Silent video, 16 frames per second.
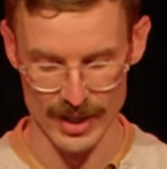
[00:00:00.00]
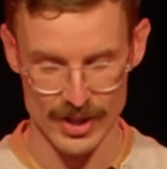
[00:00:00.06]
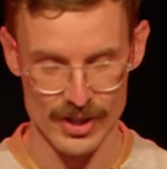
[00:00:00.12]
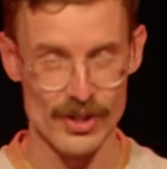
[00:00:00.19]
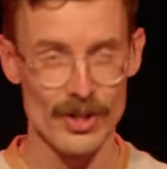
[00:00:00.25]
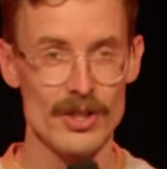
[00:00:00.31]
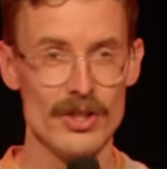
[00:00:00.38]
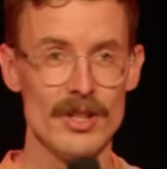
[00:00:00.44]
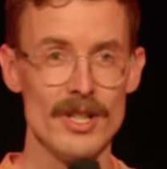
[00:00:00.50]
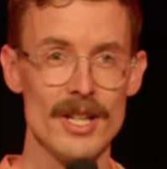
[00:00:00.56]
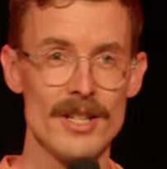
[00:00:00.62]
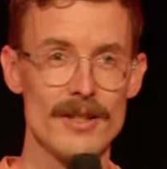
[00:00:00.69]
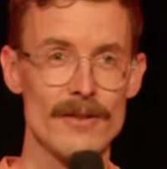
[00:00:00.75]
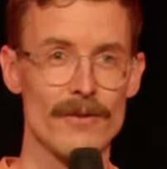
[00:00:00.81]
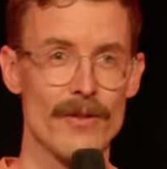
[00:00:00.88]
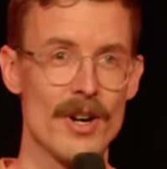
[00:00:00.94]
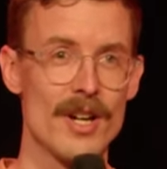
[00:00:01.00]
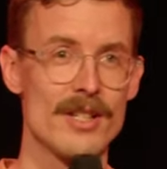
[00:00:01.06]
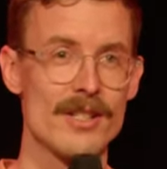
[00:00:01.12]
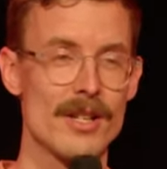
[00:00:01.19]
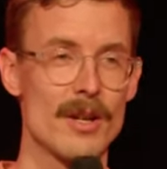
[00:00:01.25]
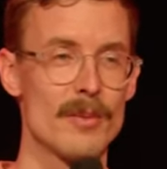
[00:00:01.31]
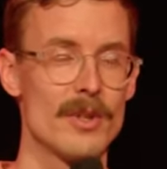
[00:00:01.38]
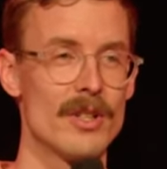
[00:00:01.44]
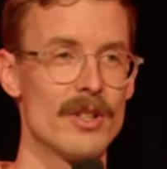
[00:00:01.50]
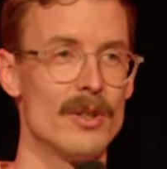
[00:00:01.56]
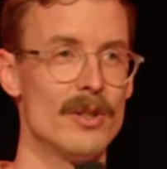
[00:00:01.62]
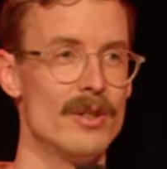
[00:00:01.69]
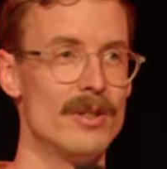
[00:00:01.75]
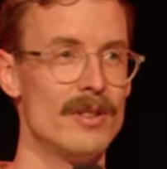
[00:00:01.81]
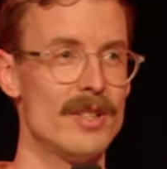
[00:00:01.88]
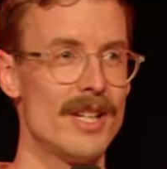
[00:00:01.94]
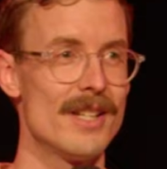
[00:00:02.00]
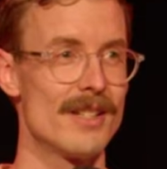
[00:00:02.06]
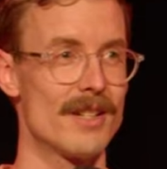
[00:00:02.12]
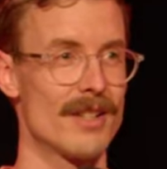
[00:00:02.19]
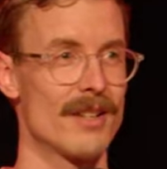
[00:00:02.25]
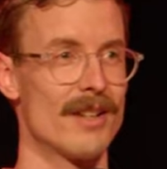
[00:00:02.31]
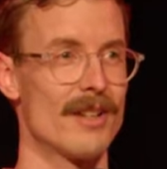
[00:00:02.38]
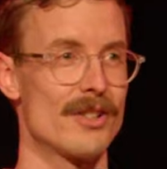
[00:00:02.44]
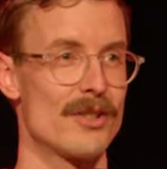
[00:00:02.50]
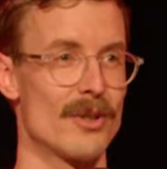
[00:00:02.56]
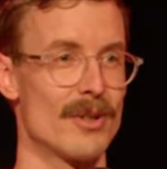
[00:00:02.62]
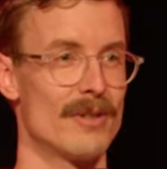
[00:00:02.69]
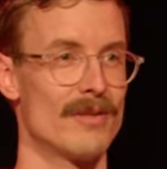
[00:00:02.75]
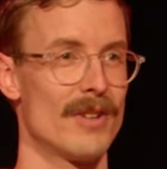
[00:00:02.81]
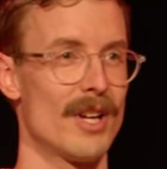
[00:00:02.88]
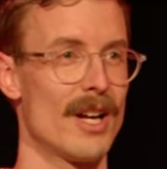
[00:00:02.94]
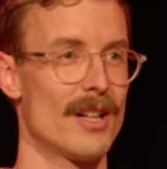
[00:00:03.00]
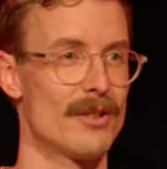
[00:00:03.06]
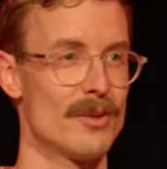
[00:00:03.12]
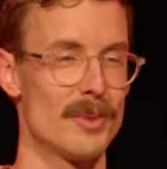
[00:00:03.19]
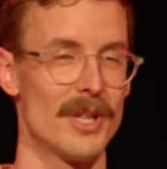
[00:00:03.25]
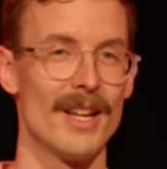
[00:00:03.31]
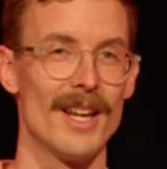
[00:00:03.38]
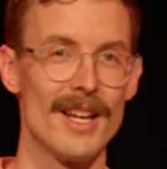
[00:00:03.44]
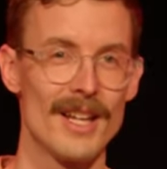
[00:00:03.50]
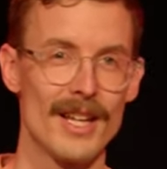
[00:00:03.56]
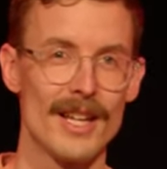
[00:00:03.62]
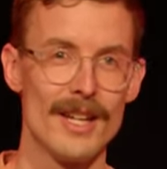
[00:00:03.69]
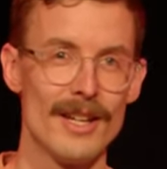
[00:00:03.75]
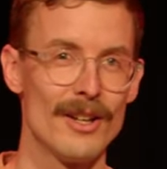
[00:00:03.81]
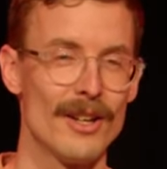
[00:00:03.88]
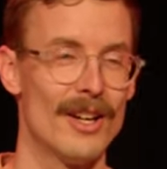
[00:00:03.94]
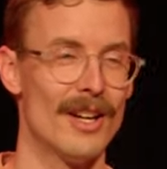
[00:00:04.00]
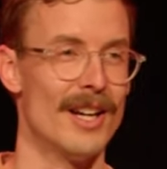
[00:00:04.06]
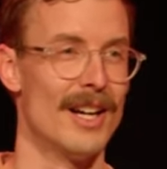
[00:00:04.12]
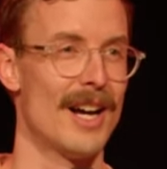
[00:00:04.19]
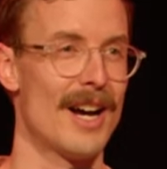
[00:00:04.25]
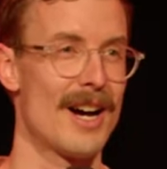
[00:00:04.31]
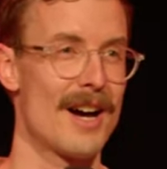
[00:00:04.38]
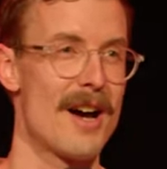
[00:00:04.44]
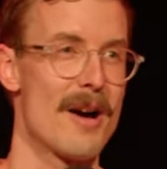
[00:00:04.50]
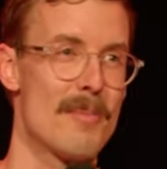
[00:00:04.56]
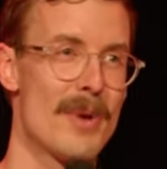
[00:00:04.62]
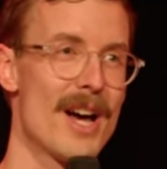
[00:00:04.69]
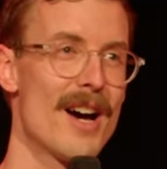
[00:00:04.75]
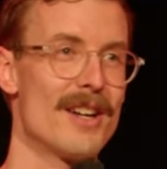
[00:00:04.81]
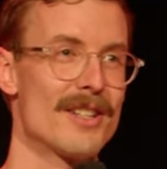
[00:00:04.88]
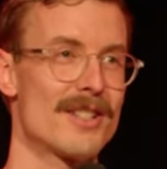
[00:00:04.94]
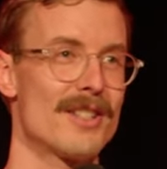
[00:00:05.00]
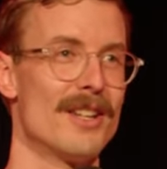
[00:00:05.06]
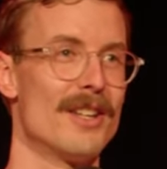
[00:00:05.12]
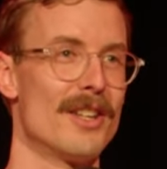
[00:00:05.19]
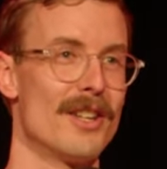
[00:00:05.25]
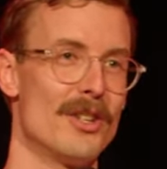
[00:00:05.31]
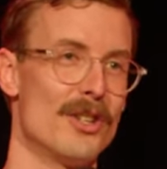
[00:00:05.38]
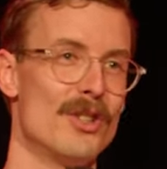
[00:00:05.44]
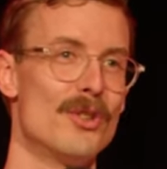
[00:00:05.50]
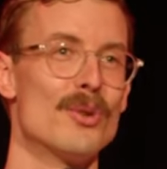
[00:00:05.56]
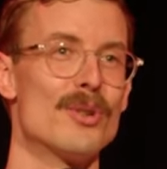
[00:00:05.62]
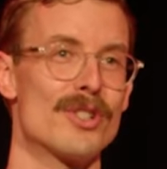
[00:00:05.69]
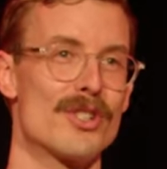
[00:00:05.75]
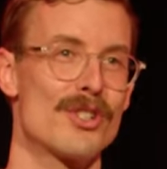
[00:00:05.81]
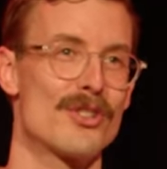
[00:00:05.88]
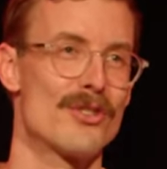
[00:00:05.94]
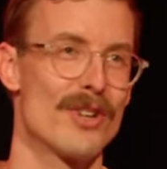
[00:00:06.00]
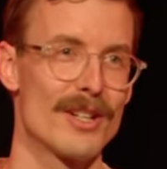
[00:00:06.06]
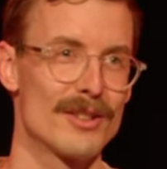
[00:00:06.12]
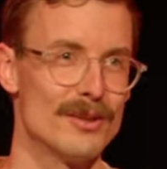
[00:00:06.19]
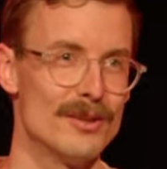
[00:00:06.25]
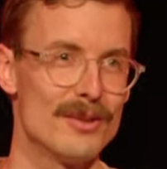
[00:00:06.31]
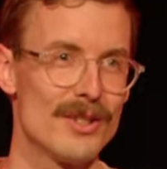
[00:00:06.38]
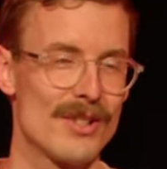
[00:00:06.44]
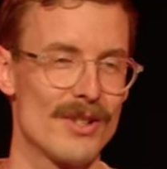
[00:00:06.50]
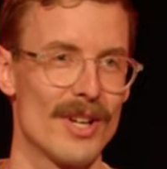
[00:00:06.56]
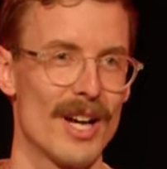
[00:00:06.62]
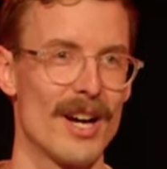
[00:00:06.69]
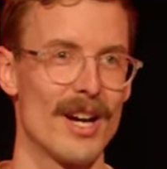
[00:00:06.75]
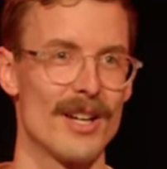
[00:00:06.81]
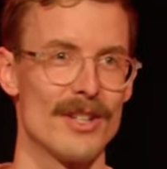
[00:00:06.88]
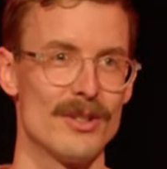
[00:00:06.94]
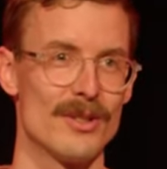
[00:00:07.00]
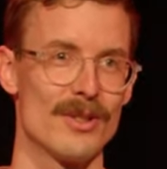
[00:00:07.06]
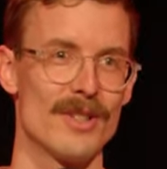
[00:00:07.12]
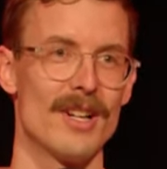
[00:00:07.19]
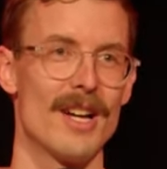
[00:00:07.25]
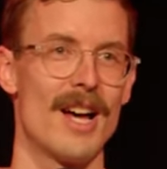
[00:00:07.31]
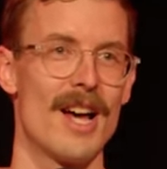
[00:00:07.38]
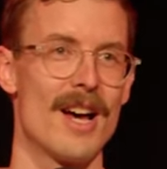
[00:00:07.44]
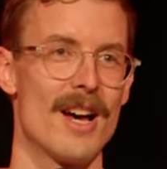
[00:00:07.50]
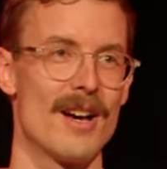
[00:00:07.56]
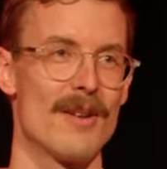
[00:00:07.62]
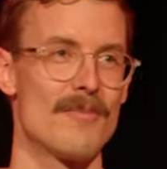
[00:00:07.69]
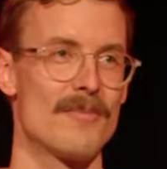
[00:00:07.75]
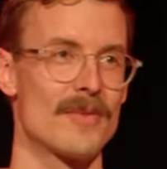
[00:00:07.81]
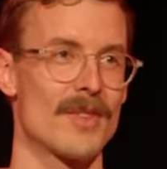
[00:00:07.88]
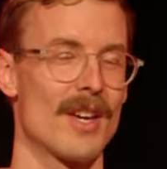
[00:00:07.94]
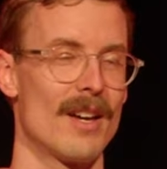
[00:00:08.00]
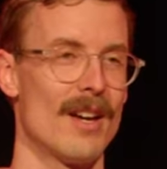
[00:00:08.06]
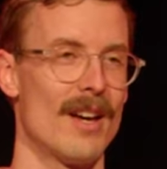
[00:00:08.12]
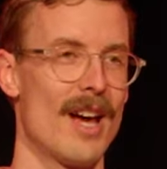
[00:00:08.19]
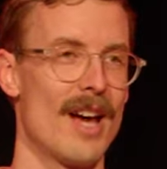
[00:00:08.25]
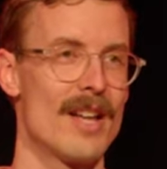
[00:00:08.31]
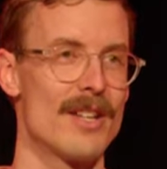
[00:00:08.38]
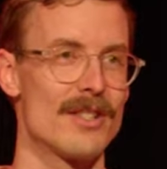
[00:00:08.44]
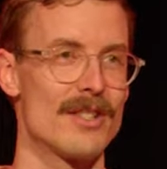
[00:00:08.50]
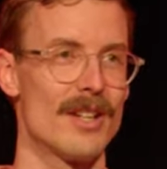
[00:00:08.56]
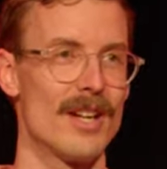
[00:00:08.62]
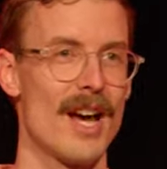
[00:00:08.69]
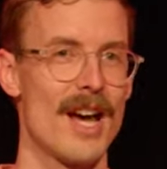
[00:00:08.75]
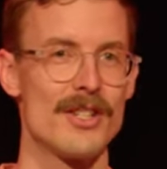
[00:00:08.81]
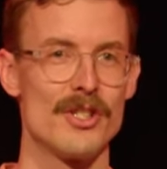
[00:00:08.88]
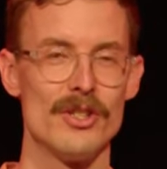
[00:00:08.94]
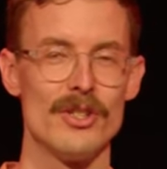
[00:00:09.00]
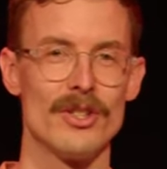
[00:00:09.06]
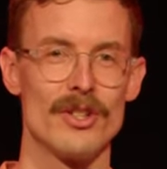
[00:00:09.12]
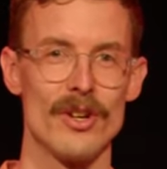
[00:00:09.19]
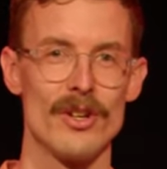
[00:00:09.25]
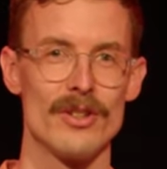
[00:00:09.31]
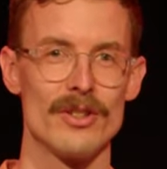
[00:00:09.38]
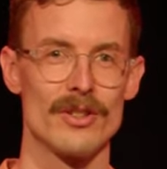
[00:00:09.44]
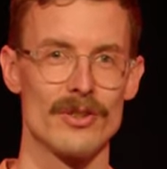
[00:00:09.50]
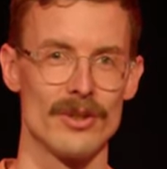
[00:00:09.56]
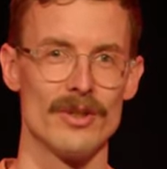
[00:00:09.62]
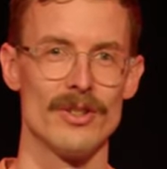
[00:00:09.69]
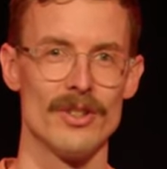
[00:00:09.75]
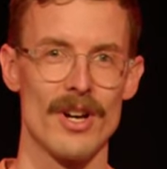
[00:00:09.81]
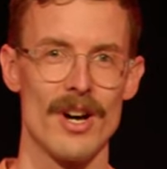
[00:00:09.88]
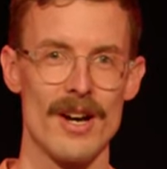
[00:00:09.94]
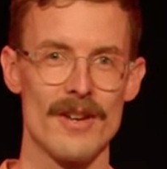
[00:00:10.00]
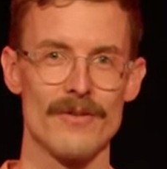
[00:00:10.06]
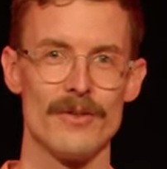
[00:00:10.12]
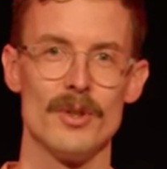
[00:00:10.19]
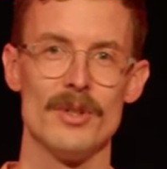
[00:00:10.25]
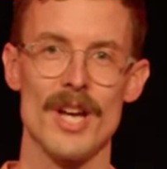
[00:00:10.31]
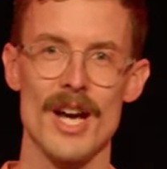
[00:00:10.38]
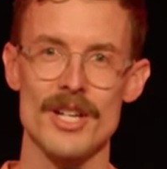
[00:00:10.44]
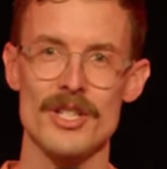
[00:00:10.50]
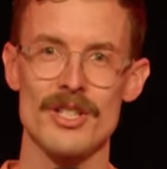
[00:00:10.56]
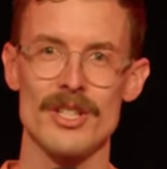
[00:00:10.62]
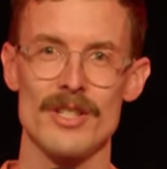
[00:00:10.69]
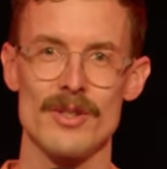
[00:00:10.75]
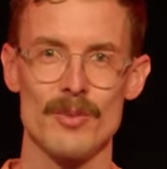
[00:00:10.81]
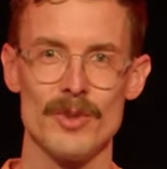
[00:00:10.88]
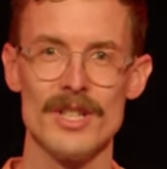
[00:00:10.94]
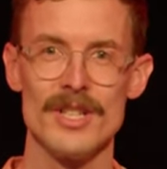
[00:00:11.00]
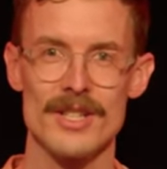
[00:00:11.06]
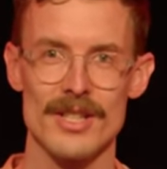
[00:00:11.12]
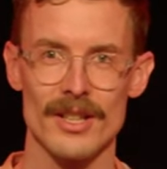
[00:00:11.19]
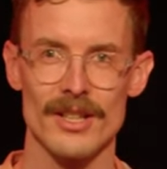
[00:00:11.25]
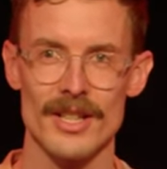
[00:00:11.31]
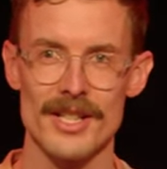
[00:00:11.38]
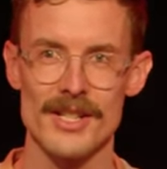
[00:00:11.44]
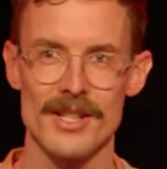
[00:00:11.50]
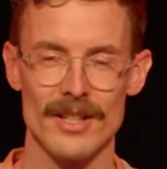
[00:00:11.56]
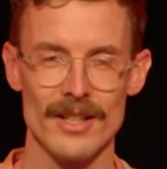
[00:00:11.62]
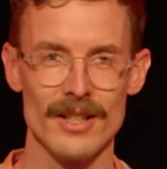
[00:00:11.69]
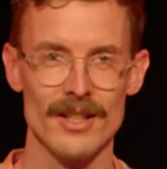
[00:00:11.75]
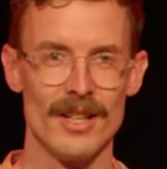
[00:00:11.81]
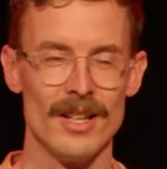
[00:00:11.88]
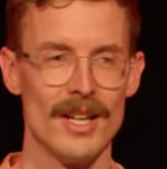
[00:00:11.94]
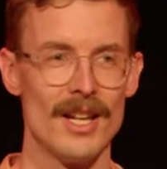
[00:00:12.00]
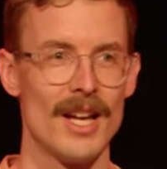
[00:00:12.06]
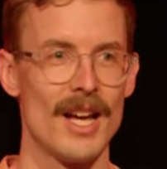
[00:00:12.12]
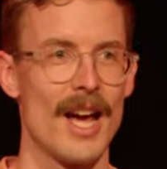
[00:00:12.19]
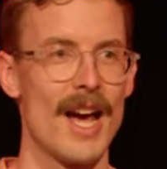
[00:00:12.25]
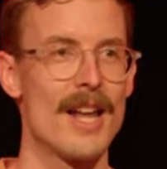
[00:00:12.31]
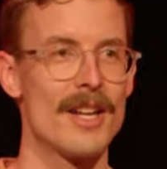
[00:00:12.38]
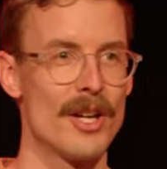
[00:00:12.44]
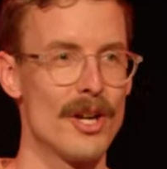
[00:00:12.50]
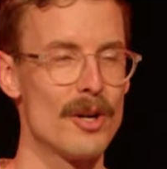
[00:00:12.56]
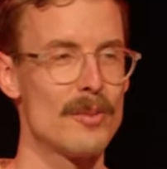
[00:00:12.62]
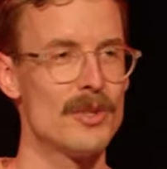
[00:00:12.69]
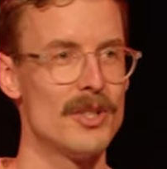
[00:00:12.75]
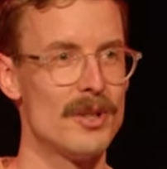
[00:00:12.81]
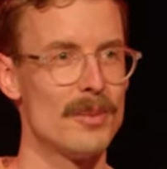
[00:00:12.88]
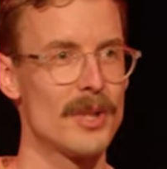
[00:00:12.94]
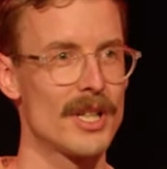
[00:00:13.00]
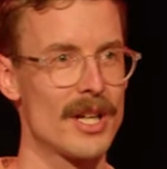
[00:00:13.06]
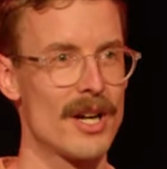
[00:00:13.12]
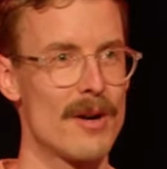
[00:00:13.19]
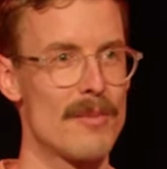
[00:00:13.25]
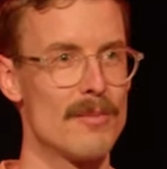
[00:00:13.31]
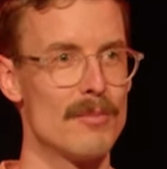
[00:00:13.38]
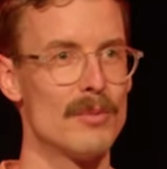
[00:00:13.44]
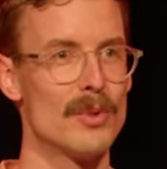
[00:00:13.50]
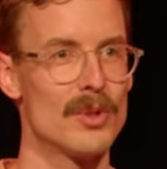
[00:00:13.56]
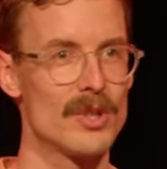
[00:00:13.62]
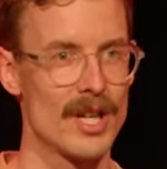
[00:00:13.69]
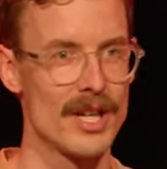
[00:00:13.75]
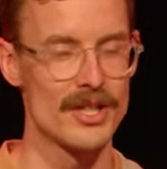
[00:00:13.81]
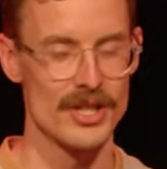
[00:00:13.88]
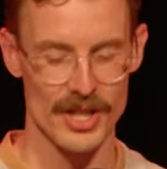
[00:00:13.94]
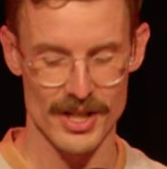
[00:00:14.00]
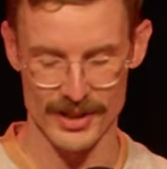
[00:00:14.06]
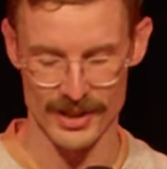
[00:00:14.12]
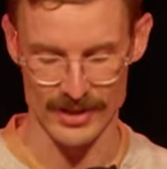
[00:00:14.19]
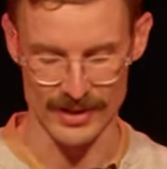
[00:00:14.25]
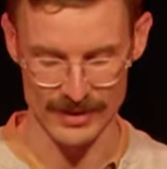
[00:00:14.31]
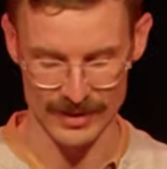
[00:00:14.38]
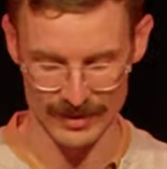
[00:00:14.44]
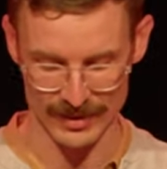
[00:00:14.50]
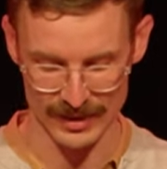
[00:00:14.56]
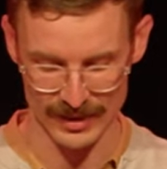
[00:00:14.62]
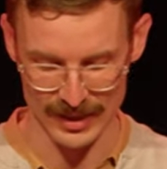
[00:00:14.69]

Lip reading: So you need to find someone who isn't sort of a little bit icky about your struggles and as you go through life, who actually is willing to listen and help you to become more like Jesus.